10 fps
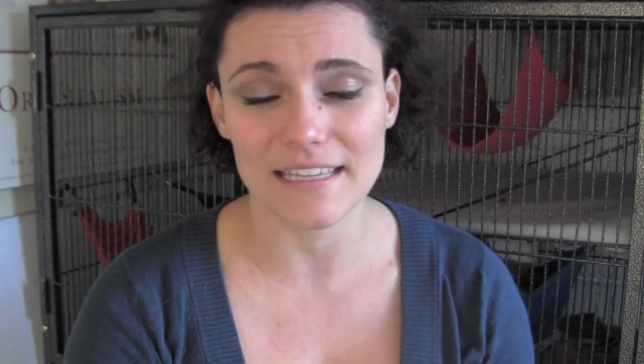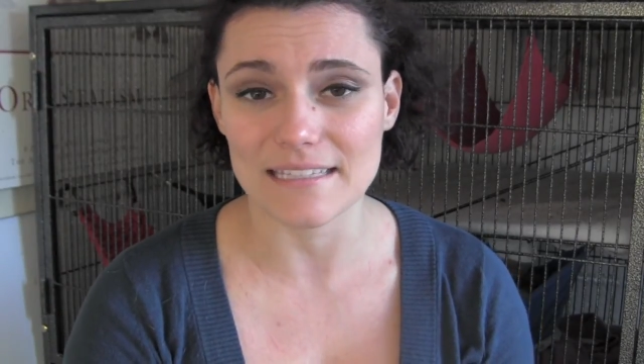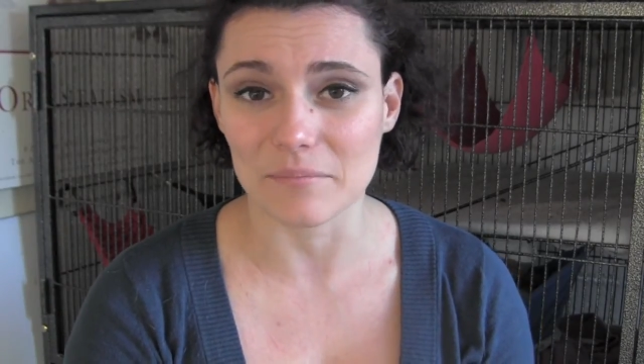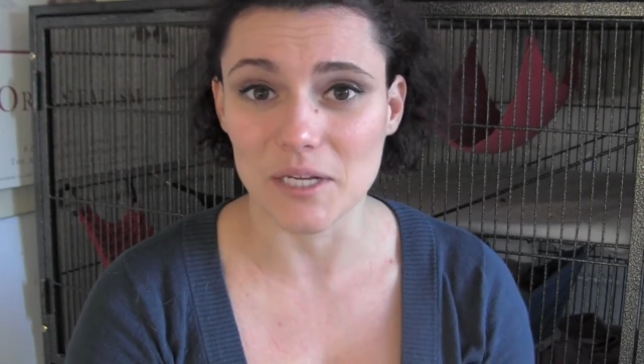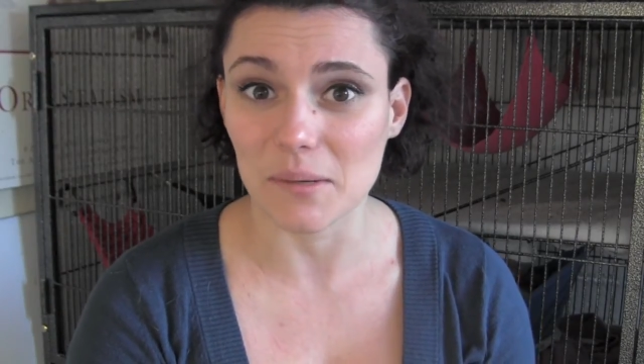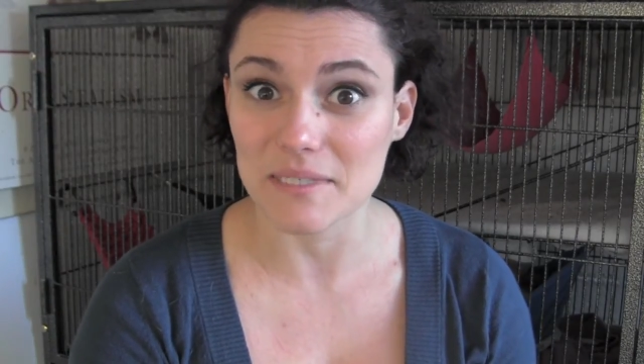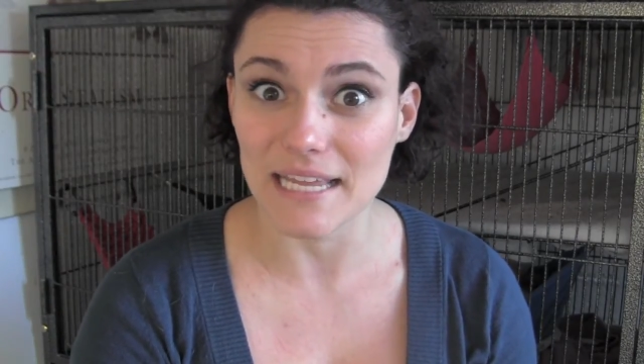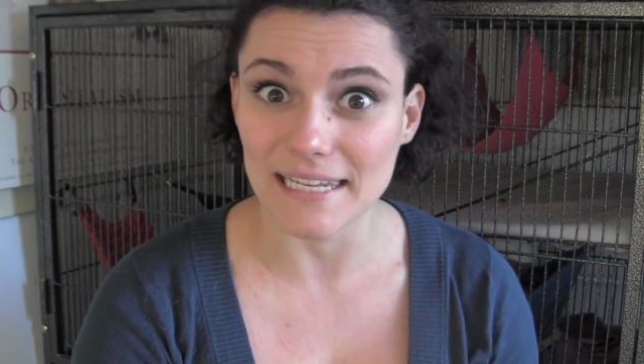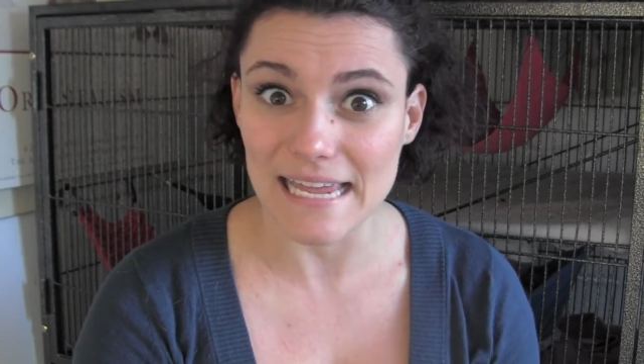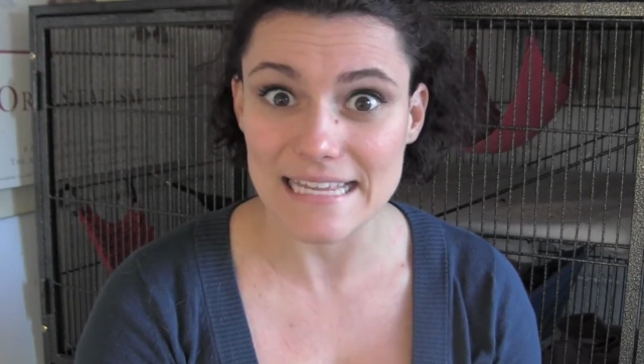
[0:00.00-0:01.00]
and sometimes
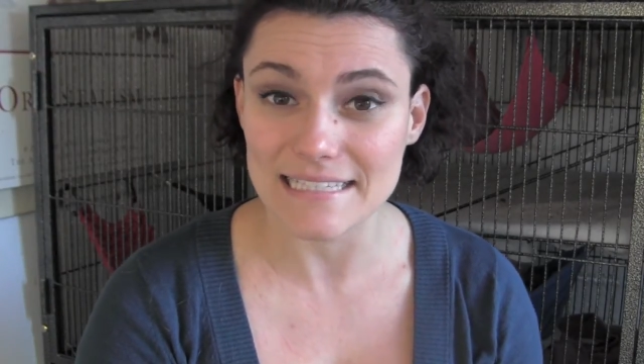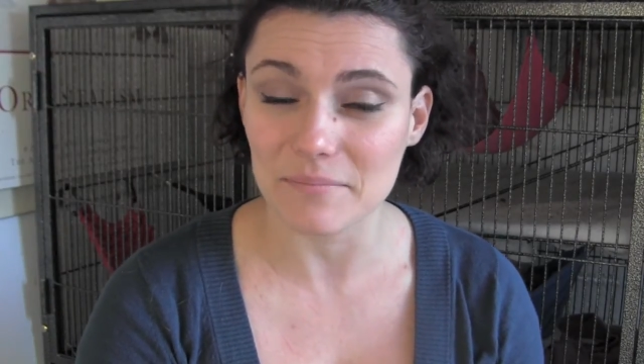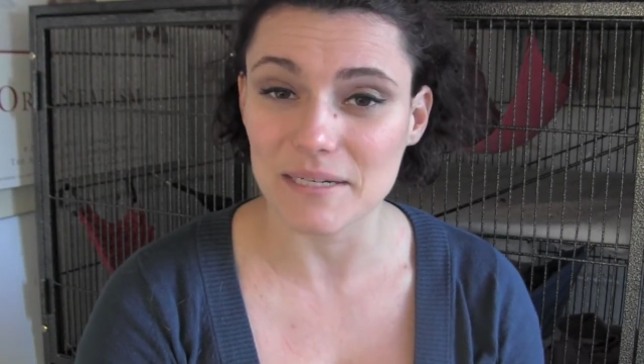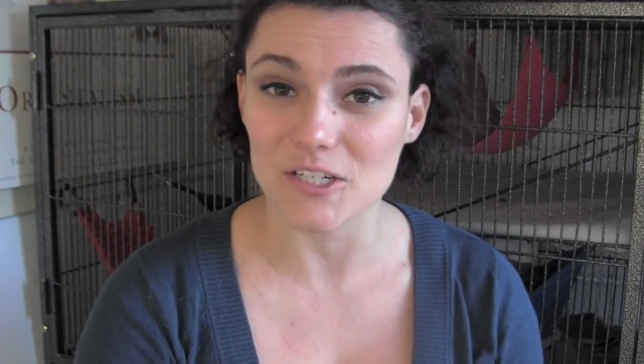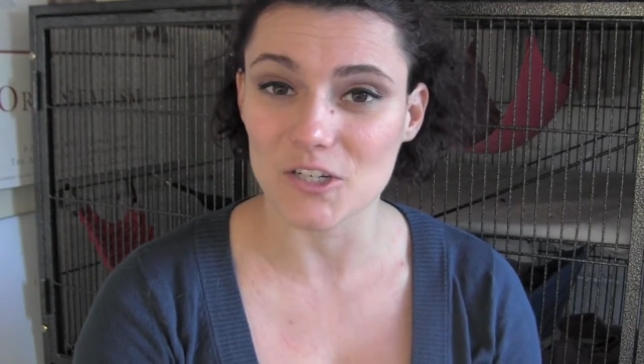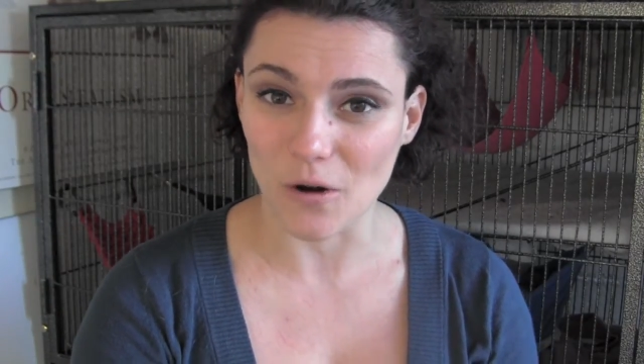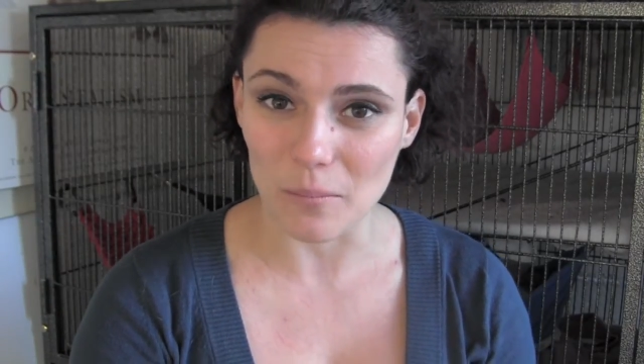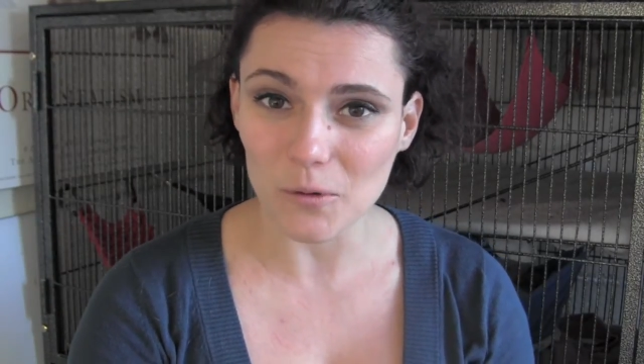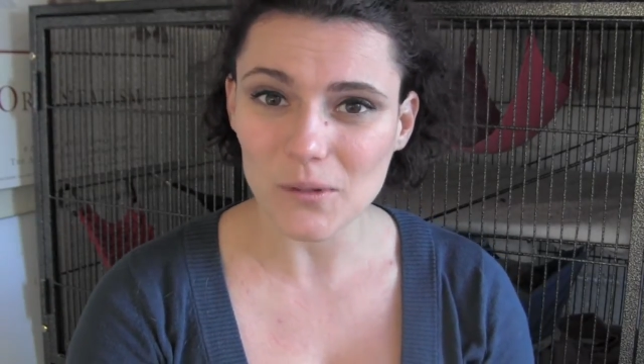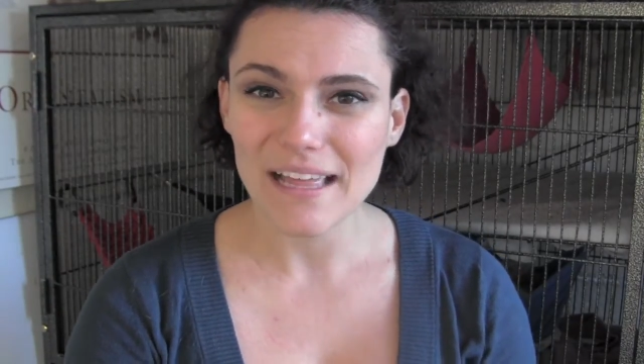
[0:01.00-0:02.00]
that lands them into
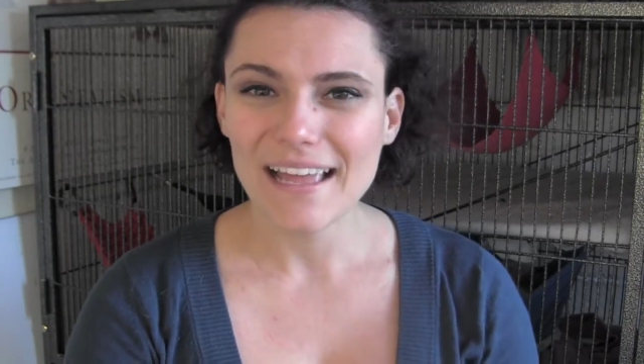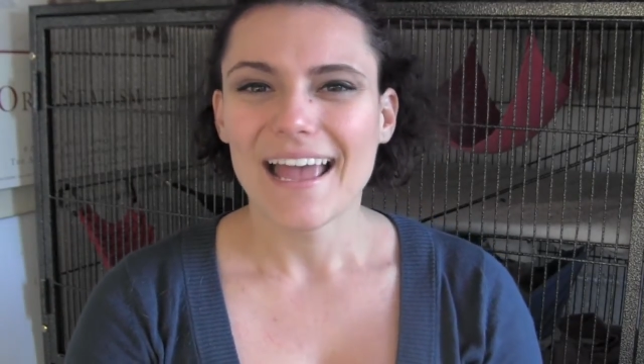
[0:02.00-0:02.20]
trouble.